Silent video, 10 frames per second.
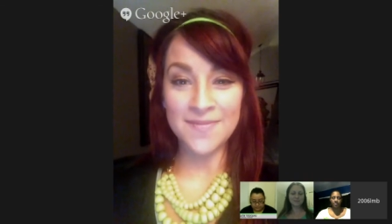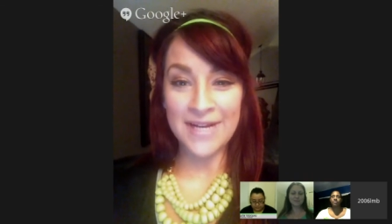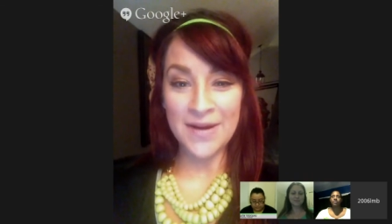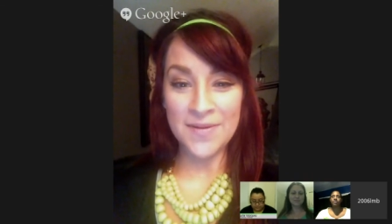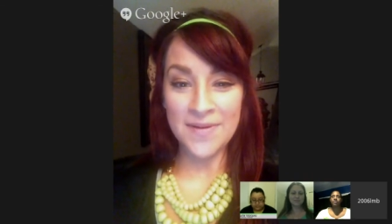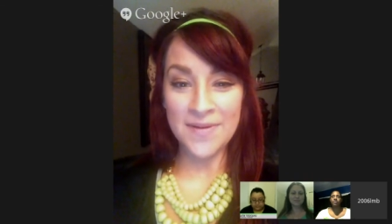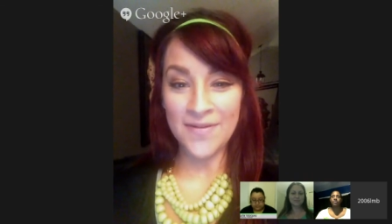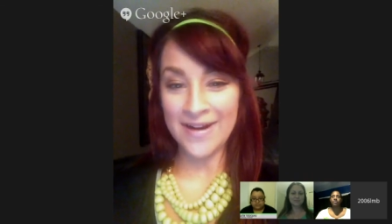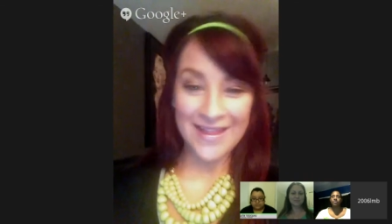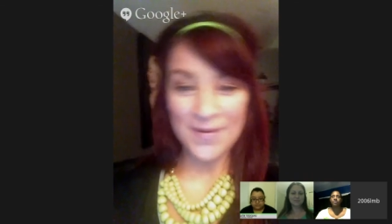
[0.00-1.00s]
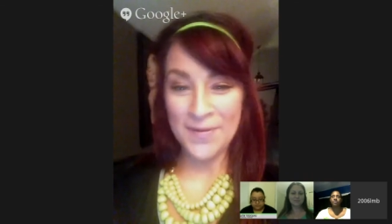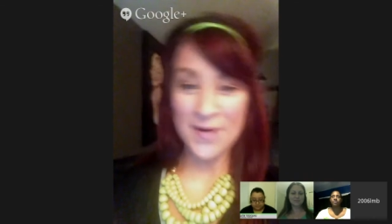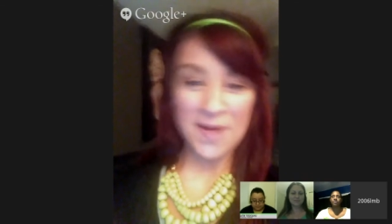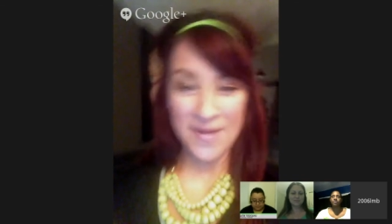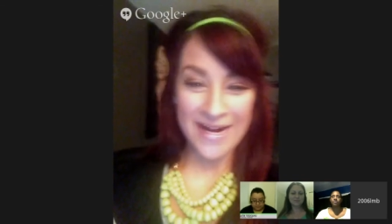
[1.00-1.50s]
the whole
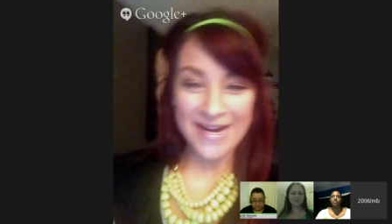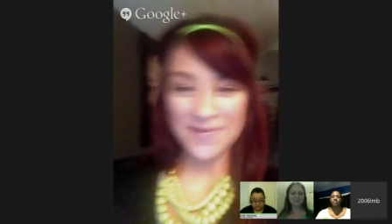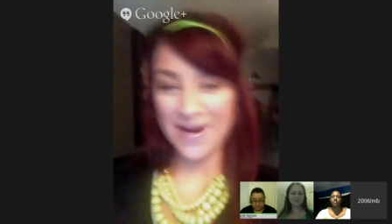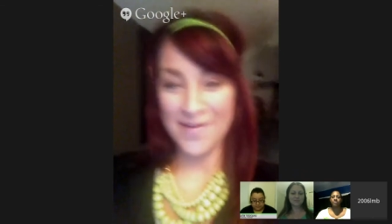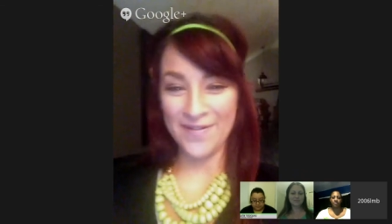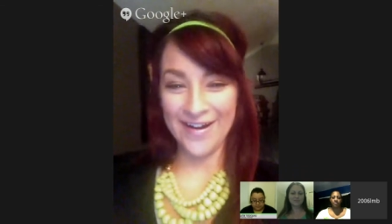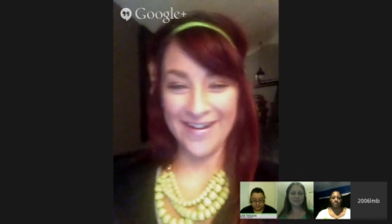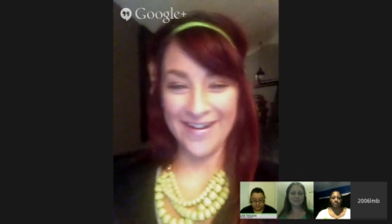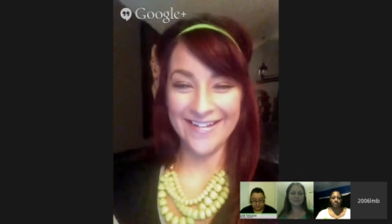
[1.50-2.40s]
company or whatever.